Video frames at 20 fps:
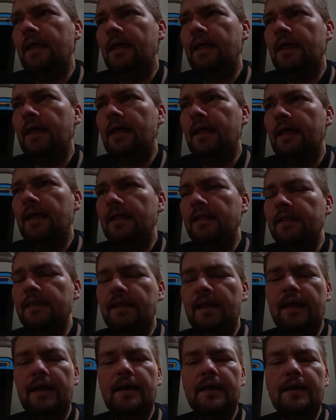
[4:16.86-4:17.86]
and
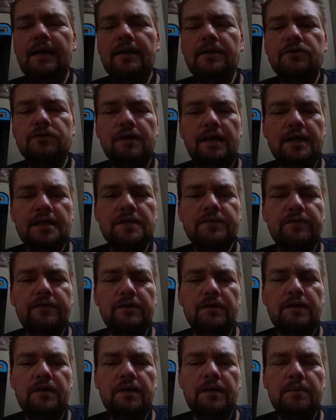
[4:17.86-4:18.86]
they
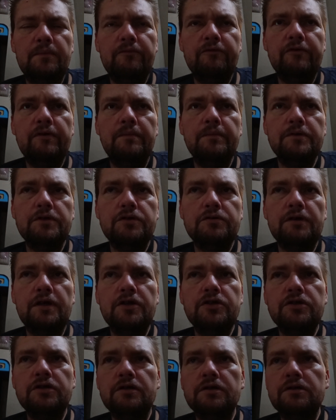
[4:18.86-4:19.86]
transferred him from the
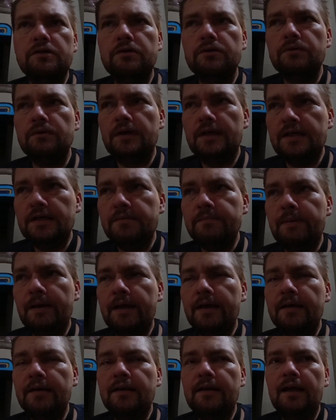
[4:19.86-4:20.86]
stretcher to his
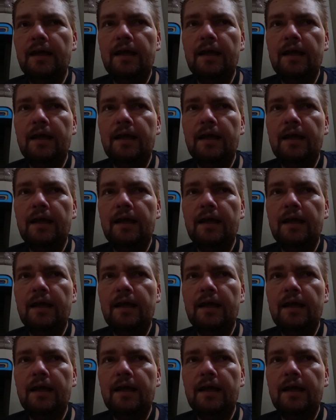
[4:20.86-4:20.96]
bed,